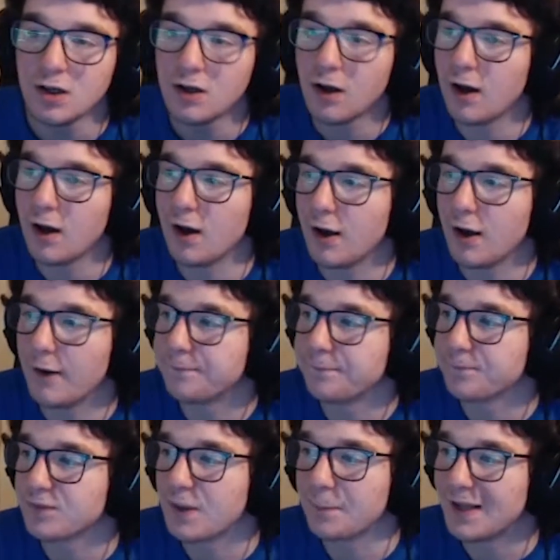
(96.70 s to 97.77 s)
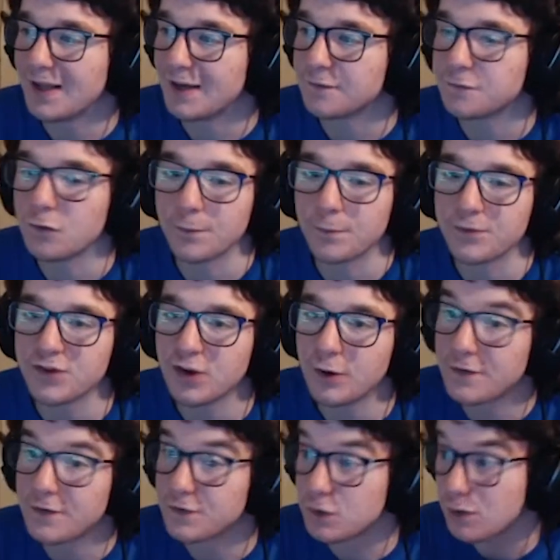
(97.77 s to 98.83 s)
platform. So
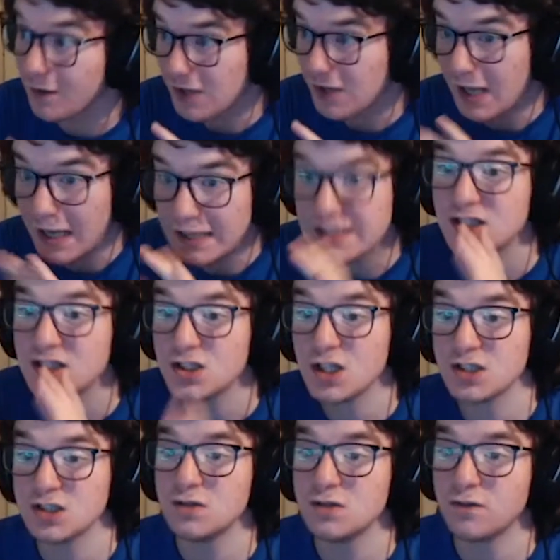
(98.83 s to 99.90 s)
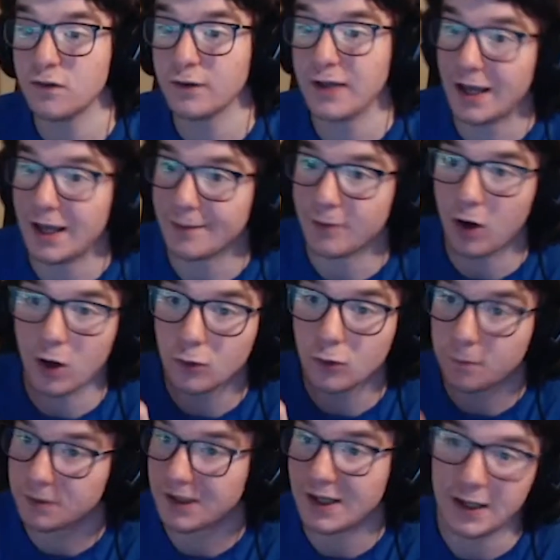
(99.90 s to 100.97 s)
if you have any suggestions for a game, I will
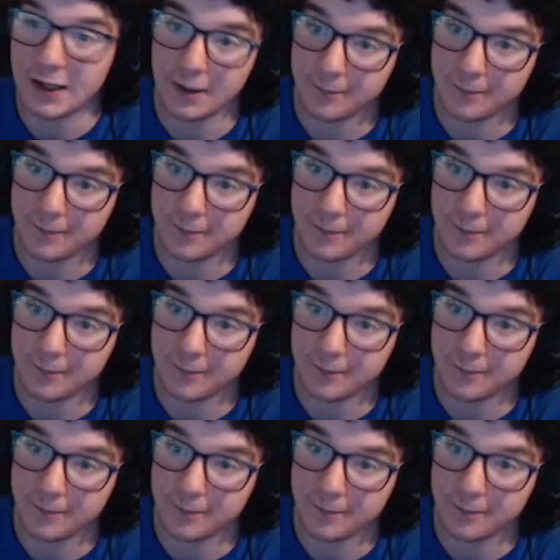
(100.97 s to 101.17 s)
play it.